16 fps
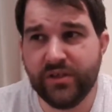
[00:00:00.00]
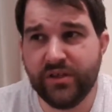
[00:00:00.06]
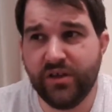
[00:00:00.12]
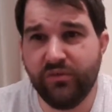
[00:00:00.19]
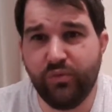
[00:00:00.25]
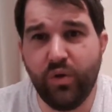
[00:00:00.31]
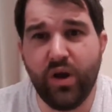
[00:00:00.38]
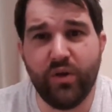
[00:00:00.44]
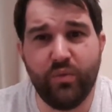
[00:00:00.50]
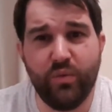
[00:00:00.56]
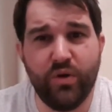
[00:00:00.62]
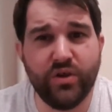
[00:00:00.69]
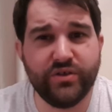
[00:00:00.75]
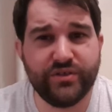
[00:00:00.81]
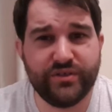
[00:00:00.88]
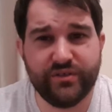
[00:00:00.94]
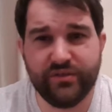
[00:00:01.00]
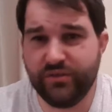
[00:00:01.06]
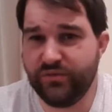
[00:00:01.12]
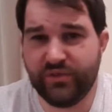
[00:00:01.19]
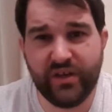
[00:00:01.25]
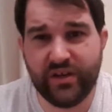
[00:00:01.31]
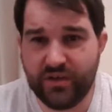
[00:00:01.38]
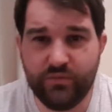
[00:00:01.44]
of what I watched, I
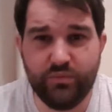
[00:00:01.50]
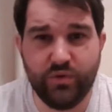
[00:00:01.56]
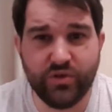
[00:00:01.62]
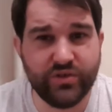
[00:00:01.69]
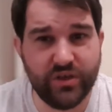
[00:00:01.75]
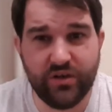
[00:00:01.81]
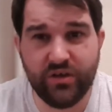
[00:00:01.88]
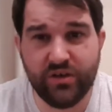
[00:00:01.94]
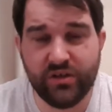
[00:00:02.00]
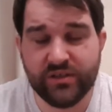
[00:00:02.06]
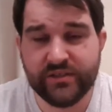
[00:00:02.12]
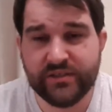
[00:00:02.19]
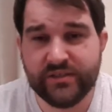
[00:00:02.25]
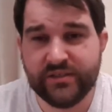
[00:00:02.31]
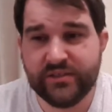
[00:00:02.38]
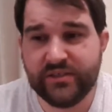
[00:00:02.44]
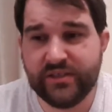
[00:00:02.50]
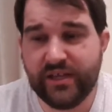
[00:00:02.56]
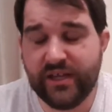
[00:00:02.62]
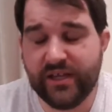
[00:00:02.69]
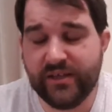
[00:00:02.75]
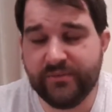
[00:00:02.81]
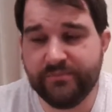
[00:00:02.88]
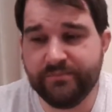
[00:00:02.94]
generally watch a lot,
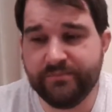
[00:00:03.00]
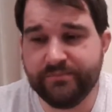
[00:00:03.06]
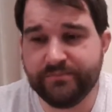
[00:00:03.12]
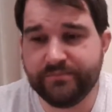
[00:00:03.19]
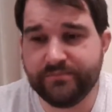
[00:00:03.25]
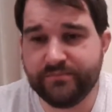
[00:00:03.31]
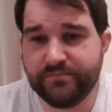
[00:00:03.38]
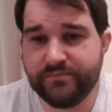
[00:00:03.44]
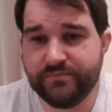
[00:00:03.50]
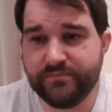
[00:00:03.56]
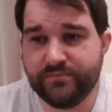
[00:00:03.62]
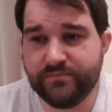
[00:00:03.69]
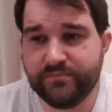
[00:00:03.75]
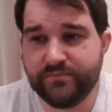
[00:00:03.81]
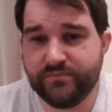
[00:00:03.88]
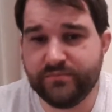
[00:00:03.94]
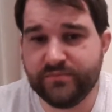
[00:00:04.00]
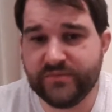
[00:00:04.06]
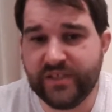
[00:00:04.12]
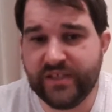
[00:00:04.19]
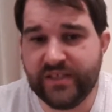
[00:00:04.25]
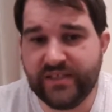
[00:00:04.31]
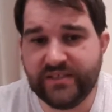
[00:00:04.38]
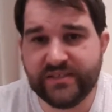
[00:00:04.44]
at
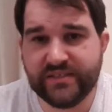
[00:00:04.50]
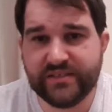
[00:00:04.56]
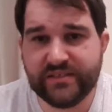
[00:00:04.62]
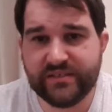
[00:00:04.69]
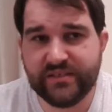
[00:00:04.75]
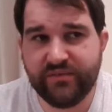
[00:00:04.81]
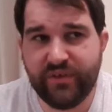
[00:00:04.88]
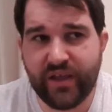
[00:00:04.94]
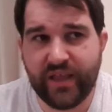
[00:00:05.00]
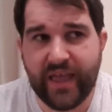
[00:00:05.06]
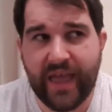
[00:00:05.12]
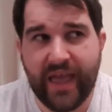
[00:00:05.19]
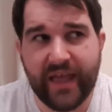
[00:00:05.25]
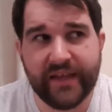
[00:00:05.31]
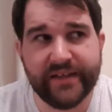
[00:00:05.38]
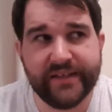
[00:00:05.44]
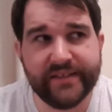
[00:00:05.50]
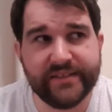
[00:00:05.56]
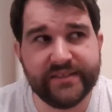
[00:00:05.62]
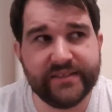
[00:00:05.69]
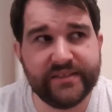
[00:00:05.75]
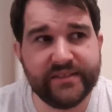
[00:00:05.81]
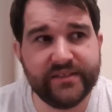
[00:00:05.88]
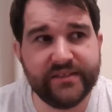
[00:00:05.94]
least if I can,
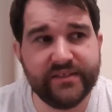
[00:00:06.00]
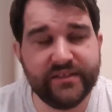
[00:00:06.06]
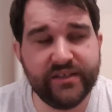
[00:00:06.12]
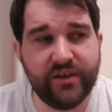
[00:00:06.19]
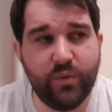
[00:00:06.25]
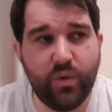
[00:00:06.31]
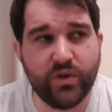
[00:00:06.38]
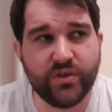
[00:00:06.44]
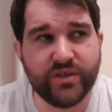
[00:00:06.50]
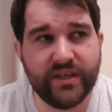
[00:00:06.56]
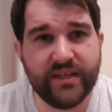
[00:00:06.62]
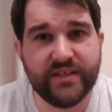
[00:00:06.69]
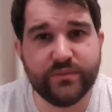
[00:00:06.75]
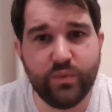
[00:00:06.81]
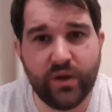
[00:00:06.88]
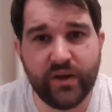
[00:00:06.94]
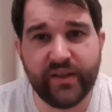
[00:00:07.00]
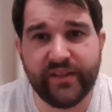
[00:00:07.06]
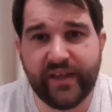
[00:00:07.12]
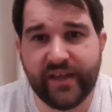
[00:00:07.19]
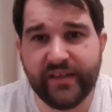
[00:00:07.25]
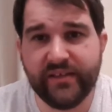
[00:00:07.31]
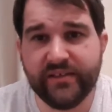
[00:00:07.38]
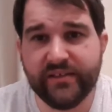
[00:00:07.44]
I watch at least one a
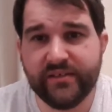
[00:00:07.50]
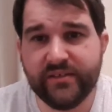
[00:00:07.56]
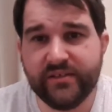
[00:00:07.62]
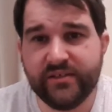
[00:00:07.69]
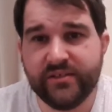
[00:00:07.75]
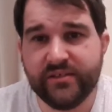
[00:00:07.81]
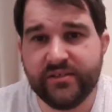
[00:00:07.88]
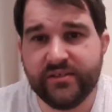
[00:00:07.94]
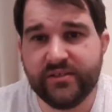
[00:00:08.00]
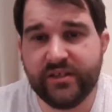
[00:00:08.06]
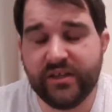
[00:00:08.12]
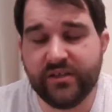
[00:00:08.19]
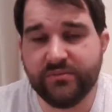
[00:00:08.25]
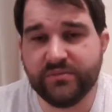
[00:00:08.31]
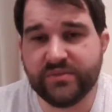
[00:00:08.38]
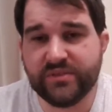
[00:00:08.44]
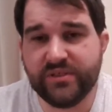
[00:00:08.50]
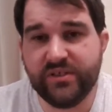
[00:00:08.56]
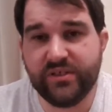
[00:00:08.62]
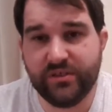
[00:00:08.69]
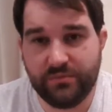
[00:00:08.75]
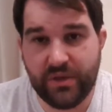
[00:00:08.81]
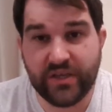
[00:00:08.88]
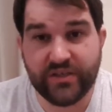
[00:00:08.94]
day, so you
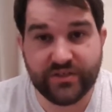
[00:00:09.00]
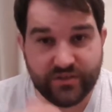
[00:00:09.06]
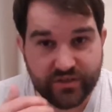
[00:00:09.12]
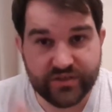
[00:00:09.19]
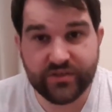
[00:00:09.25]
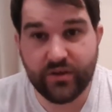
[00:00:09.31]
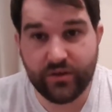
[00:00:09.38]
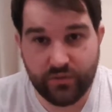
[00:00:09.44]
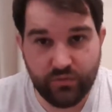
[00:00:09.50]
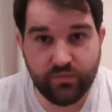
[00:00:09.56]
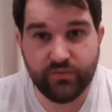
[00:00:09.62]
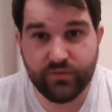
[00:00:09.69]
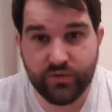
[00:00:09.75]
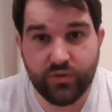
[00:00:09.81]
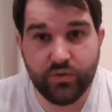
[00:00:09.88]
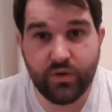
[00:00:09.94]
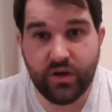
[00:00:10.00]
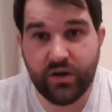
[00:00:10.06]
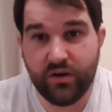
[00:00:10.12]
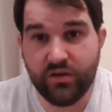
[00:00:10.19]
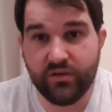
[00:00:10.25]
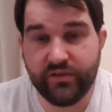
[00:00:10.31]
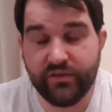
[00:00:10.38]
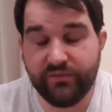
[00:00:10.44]
can imagine I cycle through quite a
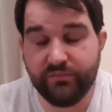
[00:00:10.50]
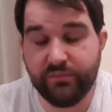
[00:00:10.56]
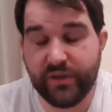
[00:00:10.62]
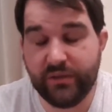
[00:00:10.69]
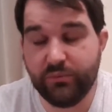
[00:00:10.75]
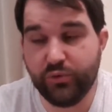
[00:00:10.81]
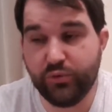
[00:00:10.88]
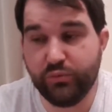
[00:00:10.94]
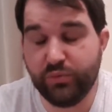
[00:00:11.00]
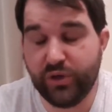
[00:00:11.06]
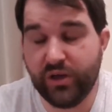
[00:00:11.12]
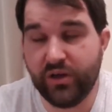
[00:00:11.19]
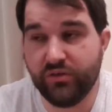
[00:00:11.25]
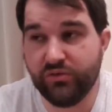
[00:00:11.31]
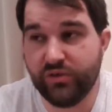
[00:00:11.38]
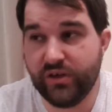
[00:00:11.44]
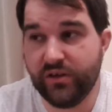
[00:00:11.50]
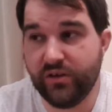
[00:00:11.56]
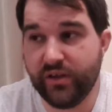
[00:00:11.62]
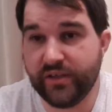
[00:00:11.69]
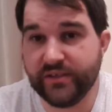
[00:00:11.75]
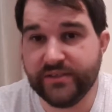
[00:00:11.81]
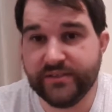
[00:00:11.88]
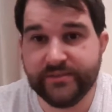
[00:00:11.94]
lot of different people, but I really
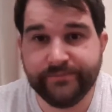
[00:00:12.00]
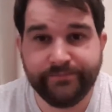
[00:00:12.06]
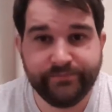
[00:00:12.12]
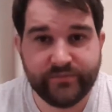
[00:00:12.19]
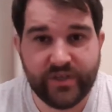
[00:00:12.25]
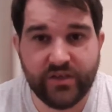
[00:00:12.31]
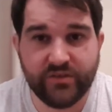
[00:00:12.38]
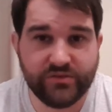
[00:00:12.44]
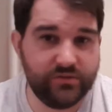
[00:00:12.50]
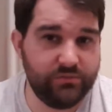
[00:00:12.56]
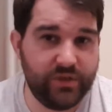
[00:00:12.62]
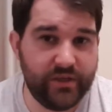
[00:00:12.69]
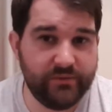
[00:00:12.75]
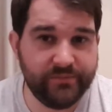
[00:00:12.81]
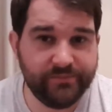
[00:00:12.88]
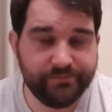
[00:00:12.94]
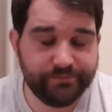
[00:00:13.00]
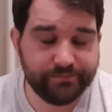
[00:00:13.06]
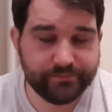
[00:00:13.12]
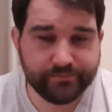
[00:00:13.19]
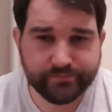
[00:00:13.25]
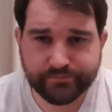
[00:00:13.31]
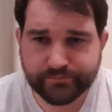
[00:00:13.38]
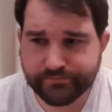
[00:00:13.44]
like Hellstorm Gaming,
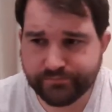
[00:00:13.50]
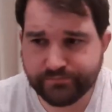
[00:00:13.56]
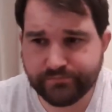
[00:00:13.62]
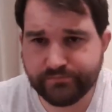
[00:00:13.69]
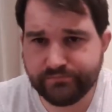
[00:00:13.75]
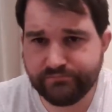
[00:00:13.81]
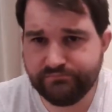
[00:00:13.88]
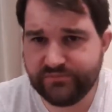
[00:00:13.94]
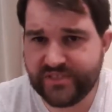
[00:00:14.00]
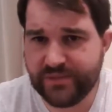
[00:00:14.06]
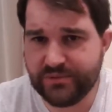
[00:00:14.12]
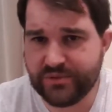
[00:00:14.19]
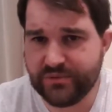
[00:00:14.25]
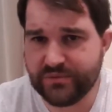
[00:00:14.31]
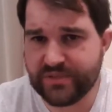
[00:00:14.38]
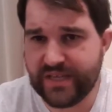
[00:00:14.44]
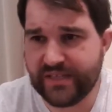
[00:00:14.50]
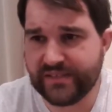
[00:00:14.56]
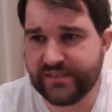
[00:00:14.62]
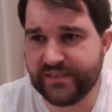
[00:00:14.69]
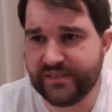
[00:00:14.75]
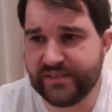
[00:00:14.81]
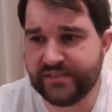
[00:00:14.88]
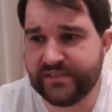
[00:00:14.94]
Tabletop
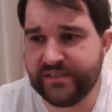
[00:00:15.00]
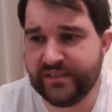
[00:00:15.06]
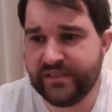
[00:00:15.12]
Scenics,